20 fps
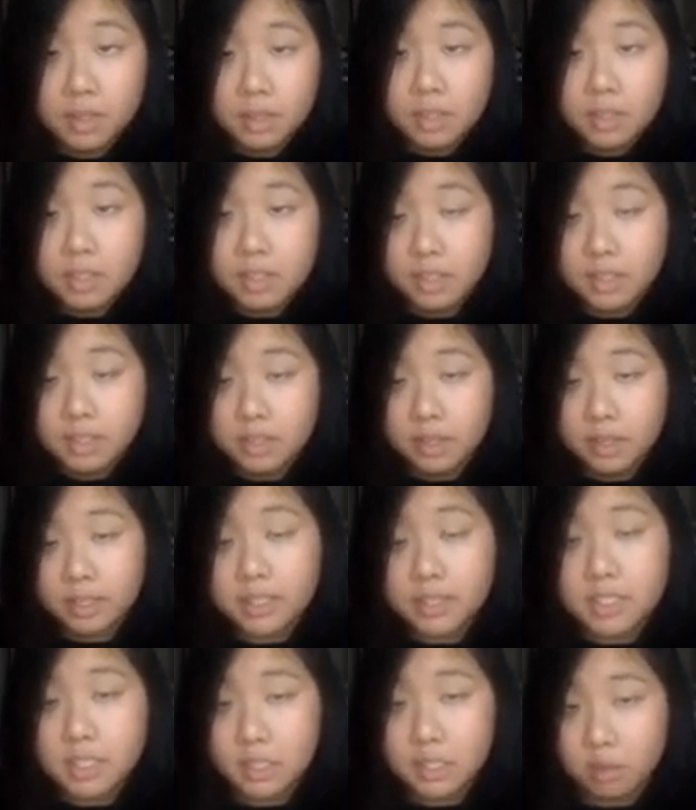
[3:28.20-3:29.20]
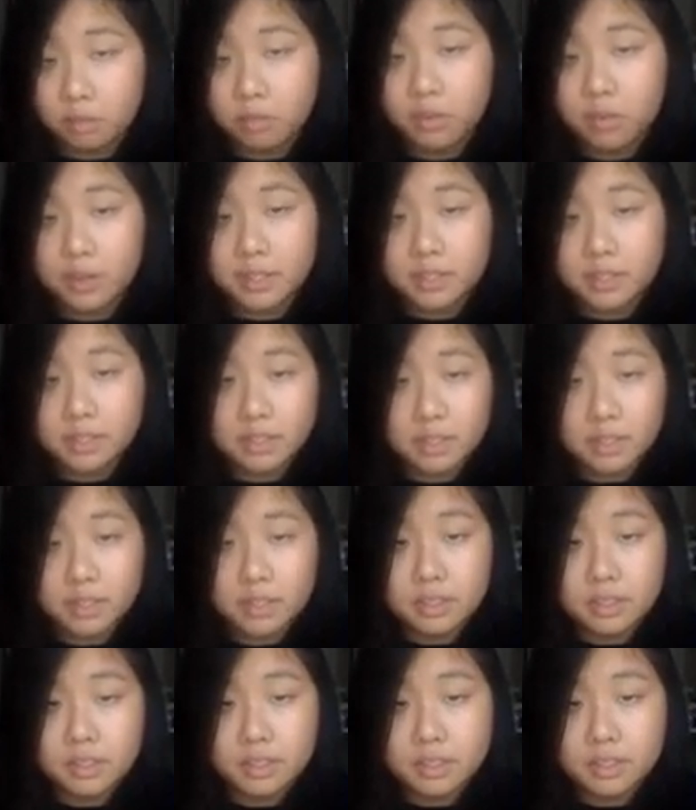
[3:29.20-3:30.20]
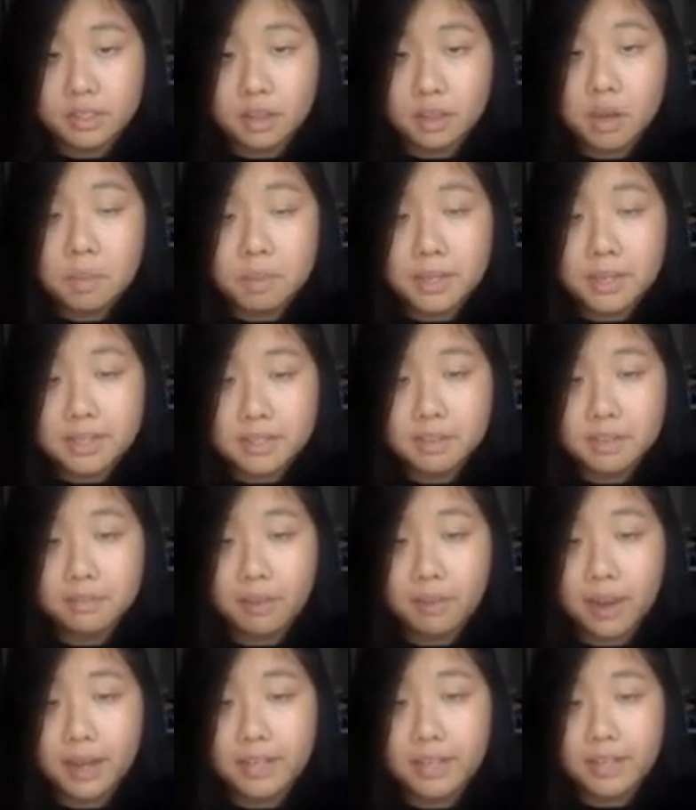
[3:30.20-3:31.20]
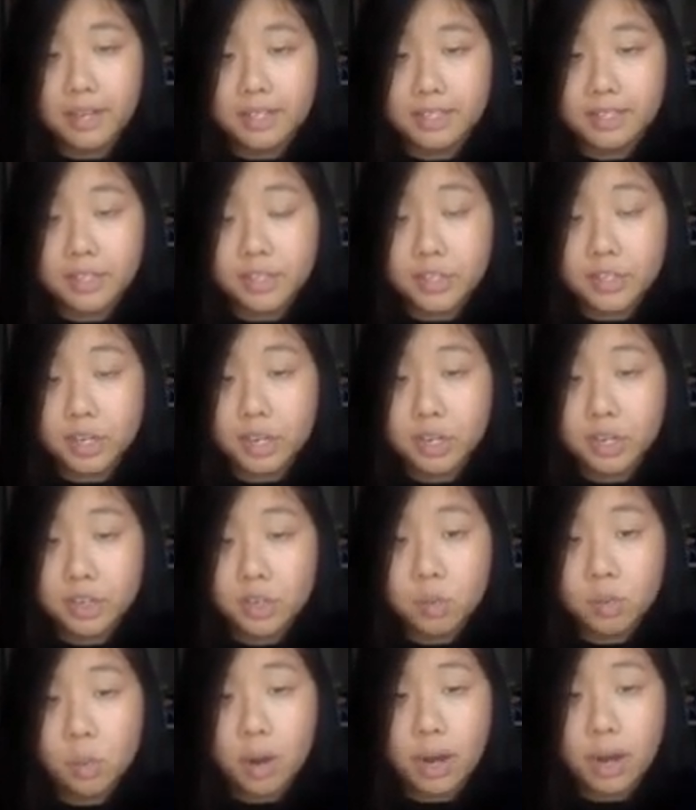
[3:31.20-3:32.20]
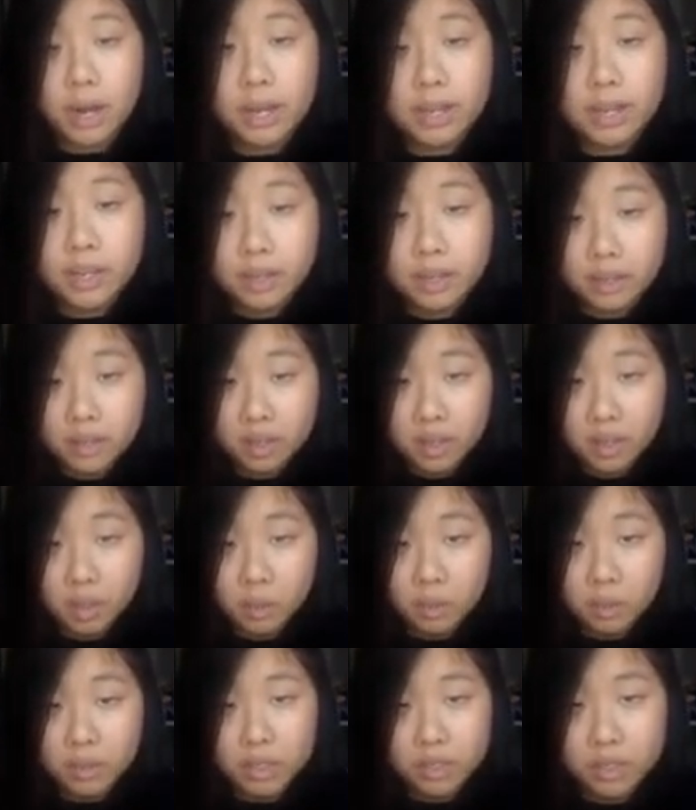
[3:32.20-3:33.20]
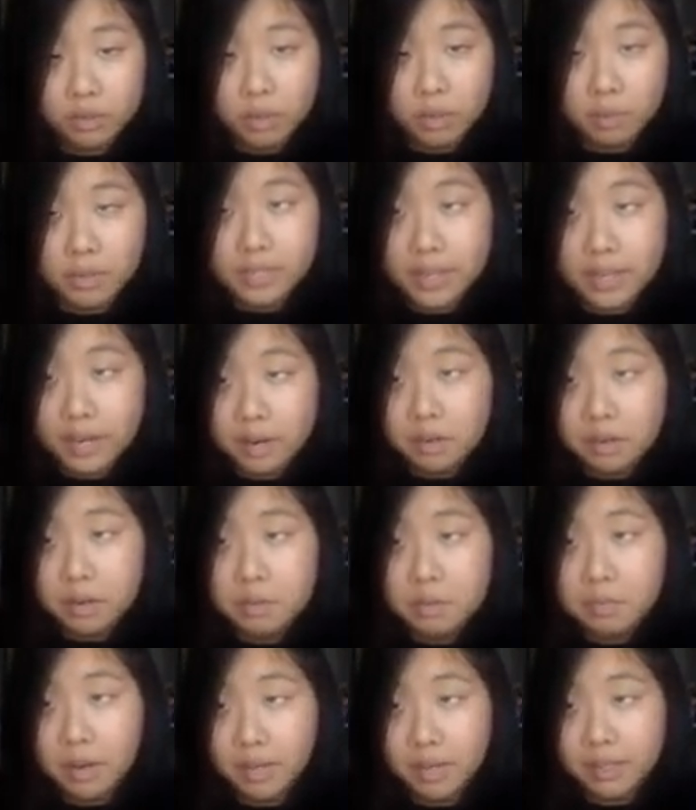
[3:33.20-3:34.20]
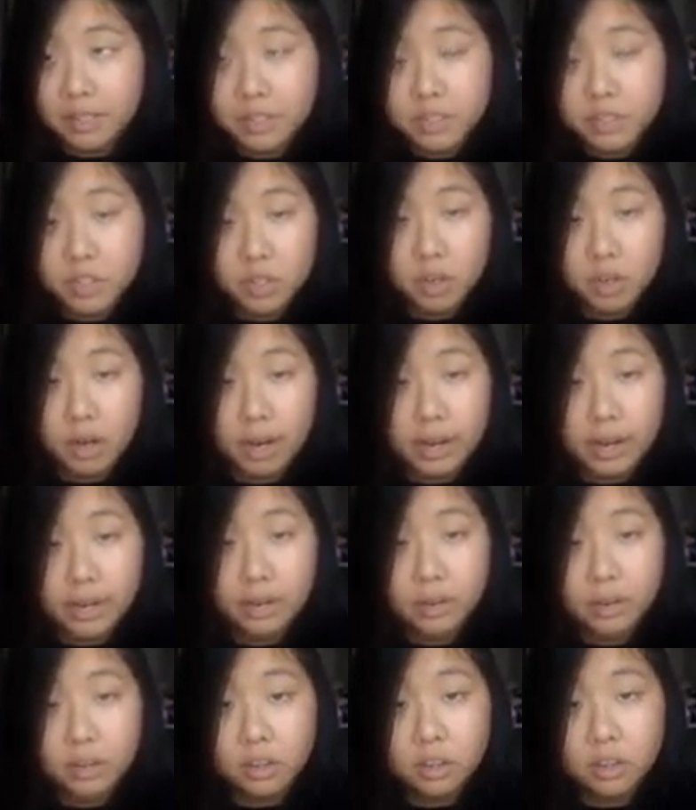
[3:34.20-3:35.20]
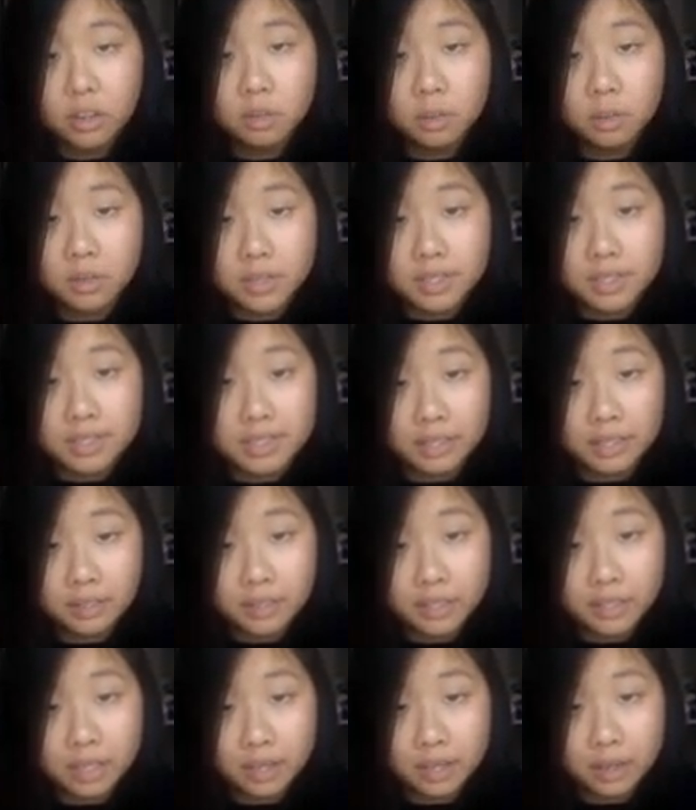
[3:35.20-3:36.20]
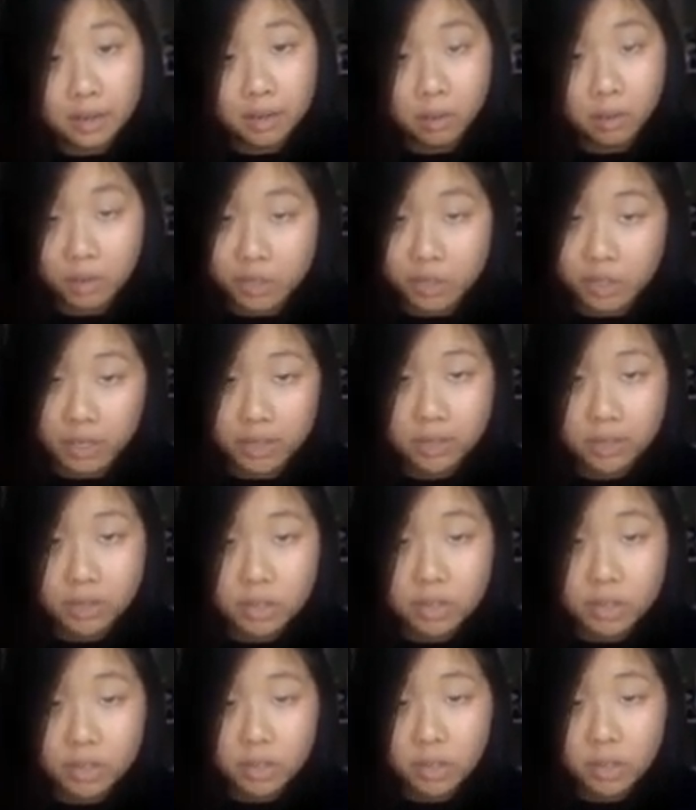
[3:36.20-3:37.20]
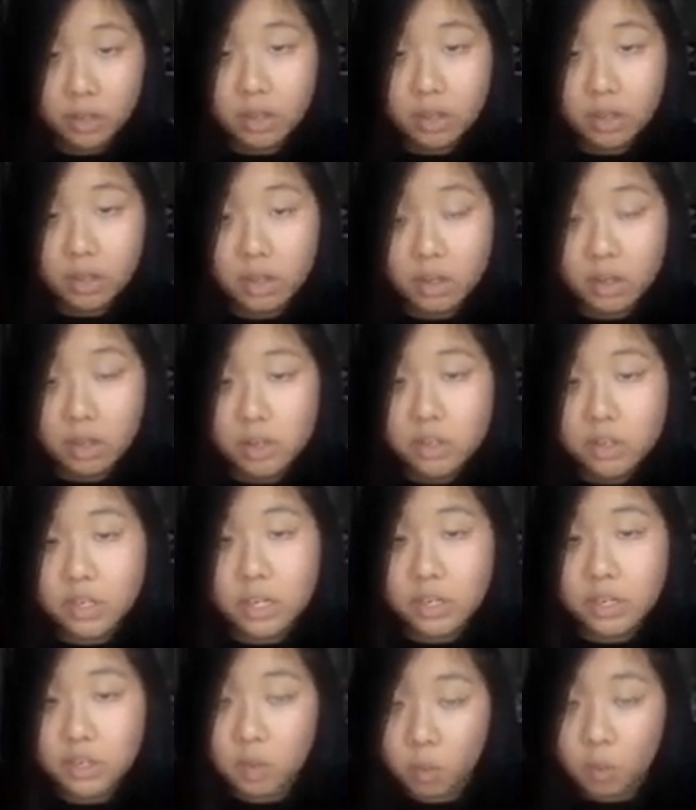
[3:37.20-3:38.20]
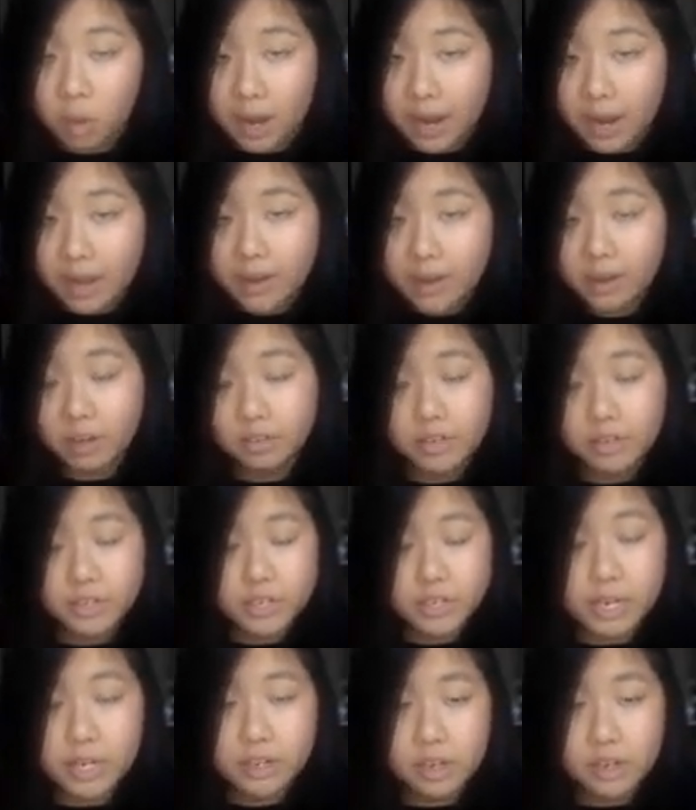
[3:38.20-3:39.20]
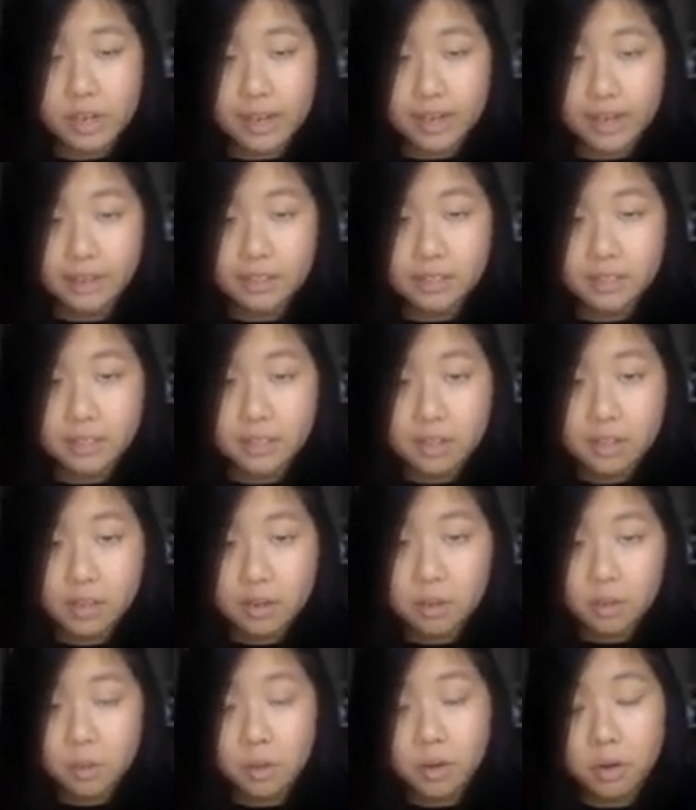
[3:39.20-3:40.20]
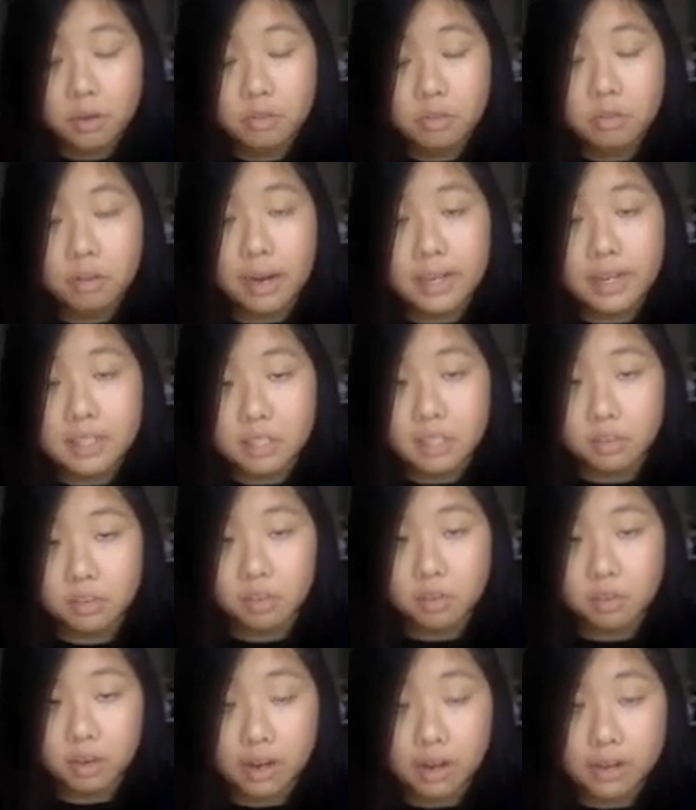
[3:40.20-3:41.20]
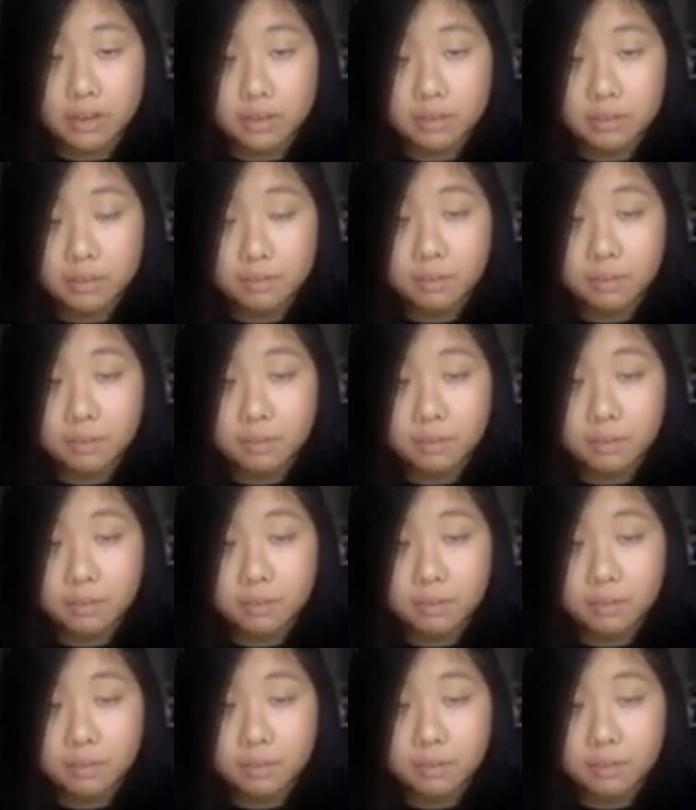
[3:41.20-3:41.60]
So let's look at slope first. Slope is defined as the change in y, which is represented by this triangle, which is delta, or change. Change in y over change in x, or rise over run.